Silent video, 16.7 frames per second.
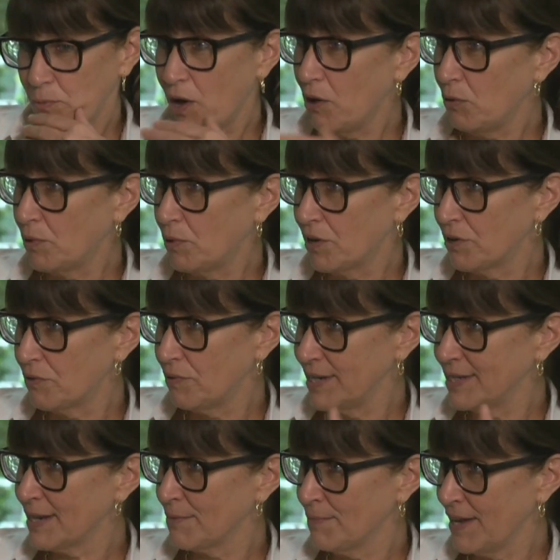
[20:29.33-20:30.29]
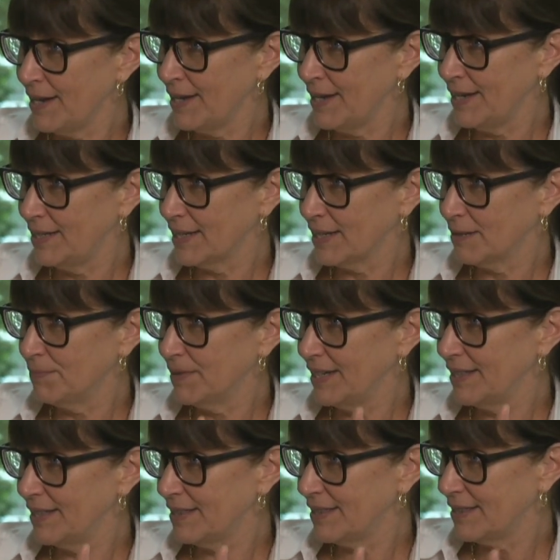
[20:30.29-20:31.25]
Well, we're raising money to
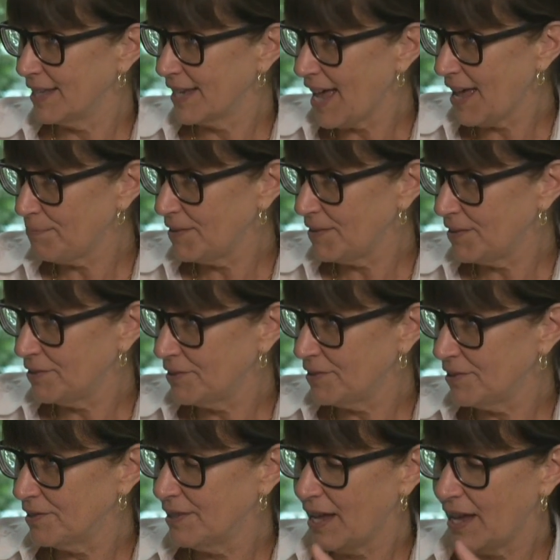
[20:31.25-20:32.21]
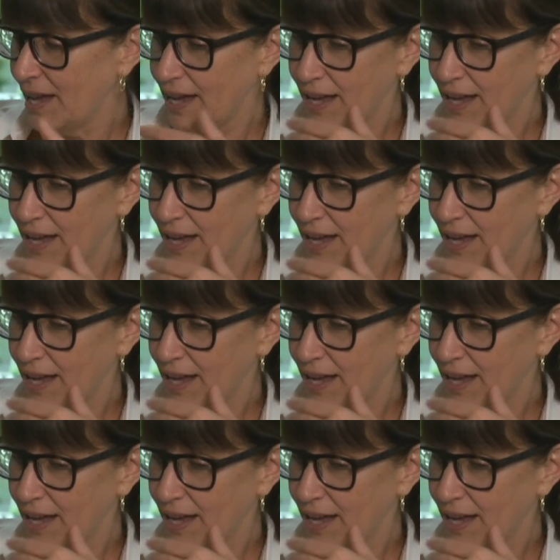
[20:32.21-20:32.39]
complete the capital